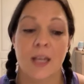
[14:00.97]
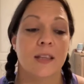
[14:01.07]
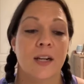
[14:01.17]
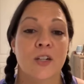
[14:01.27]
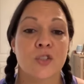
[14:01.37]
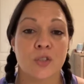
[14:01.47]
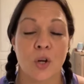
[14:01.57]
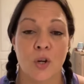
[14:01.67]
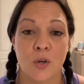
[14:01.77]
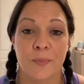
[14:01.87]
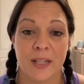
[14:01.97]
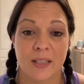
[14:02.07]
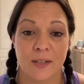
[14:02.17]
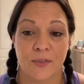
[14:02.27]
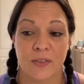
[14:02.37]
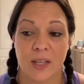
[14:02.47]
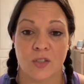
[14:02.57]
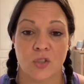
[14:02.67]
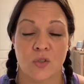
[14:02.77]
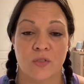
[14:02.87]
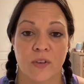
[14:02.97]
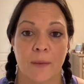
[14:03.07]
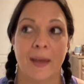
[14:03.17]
There are so many different things to choose from.